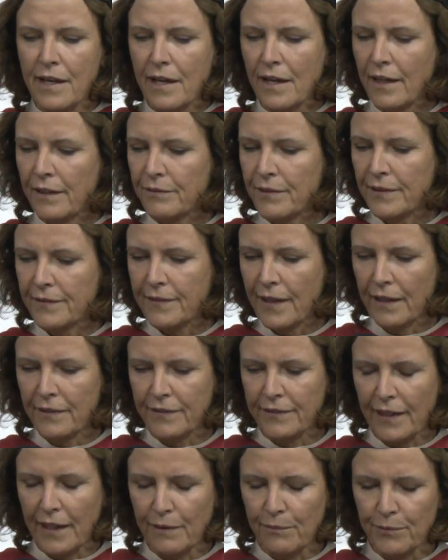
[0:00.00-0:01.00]
of these
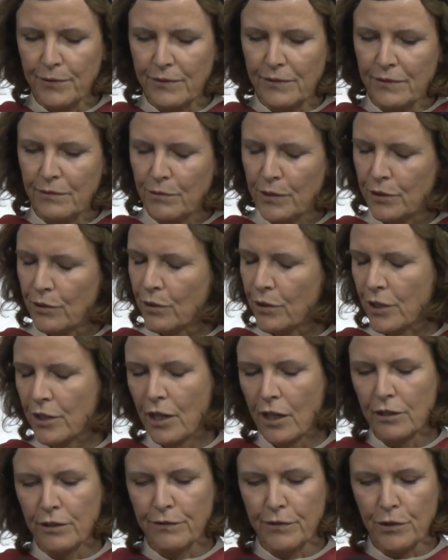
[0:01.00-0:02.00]
soundscapes recorded
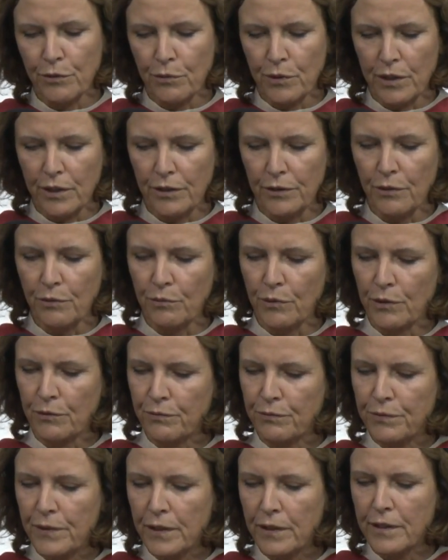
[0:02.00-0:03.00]
all over the world will
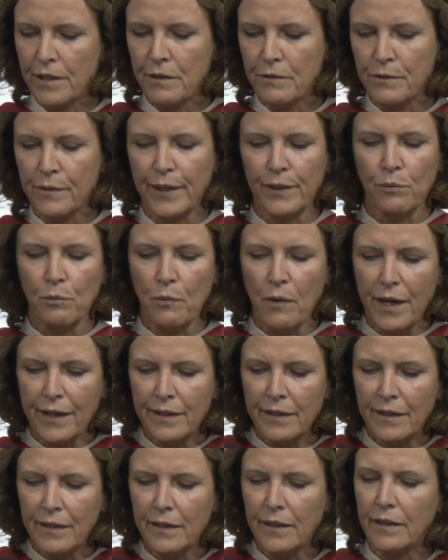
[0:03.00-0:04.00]
fill you with
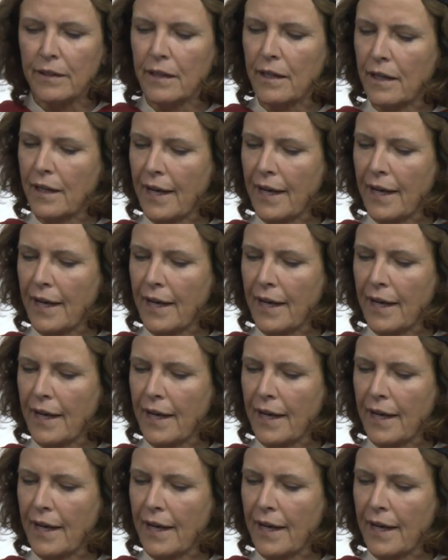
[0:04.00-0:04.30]
wonder